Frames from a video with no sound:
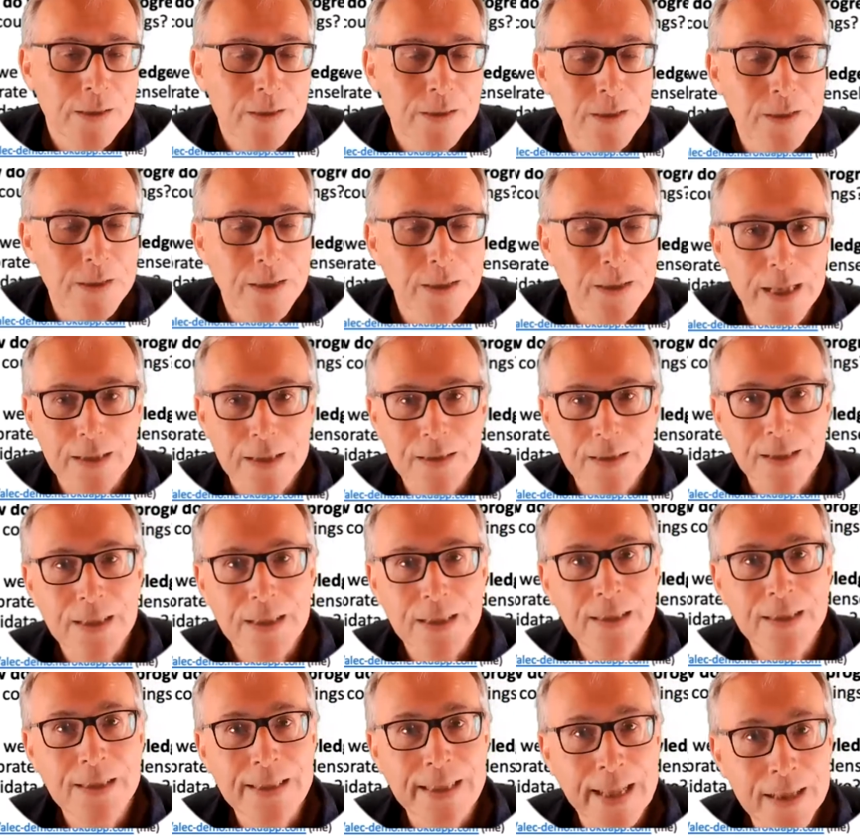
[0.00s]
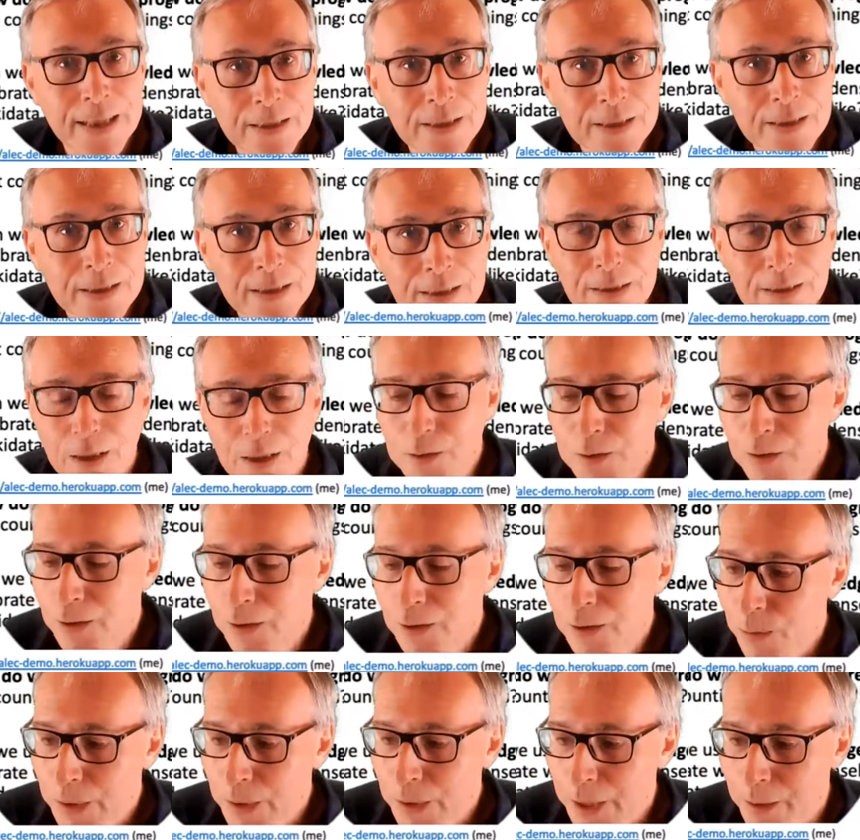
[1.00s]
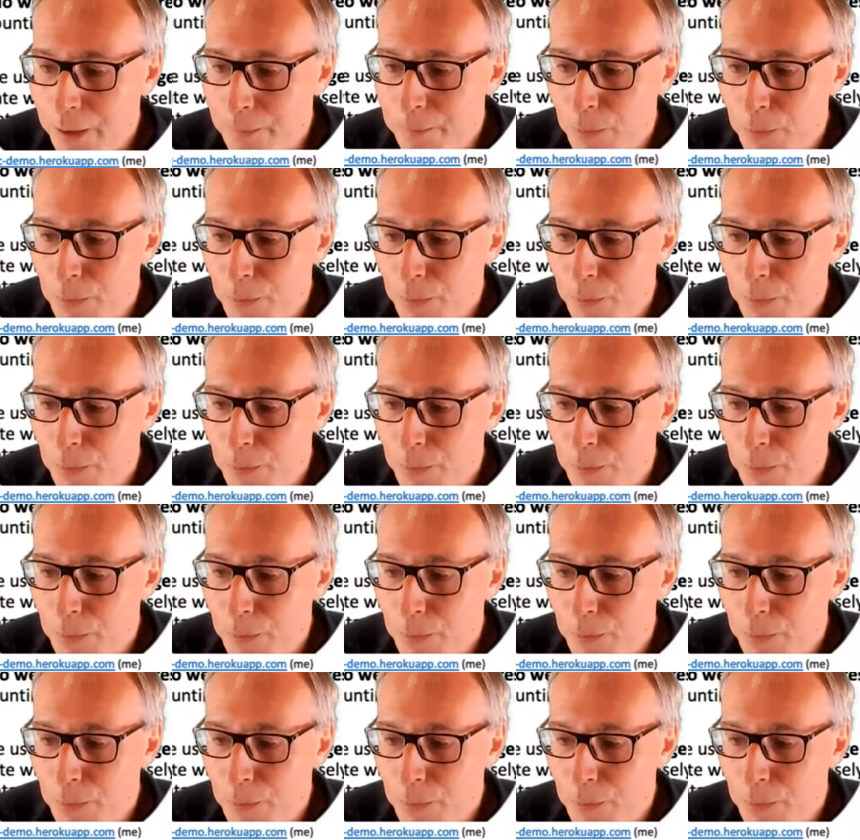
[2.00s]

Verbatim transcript: to that is yes. So um,